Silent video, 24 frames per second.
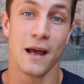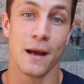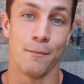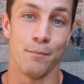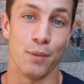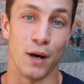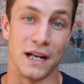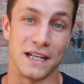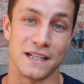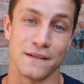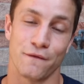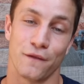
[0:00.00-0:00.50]

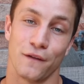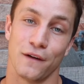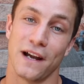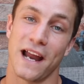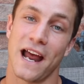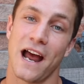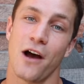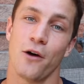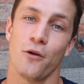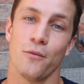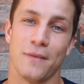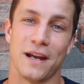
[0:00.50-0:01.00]
But for
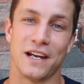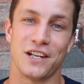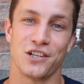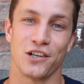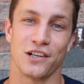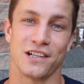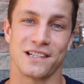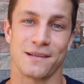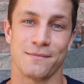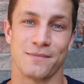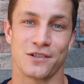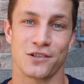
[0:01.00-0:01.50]
now, make sure
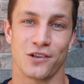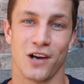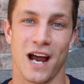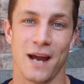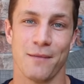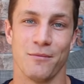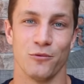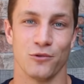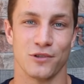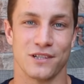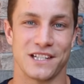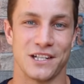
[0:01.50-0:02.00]
to subscribe,
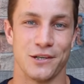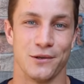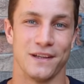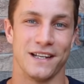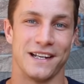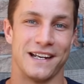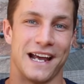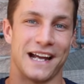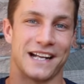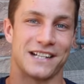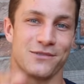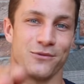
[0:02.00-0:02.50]
and we'll see you in the
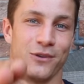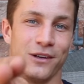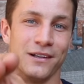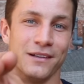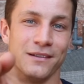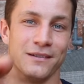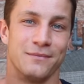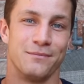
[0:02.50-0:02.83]
next one.